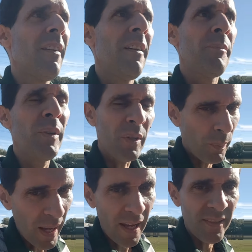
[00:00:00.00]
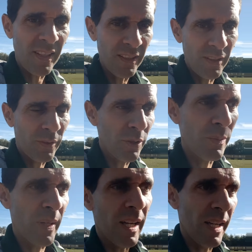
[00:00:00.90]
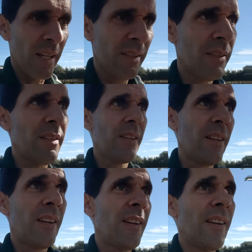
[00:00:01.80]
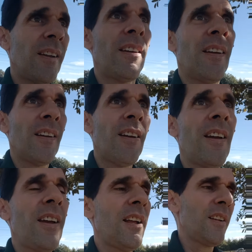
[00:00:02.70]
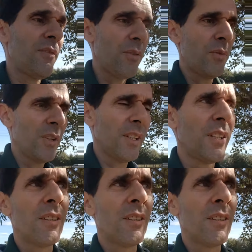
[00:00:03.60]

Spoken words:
but the past can leave clues behind. And if you're really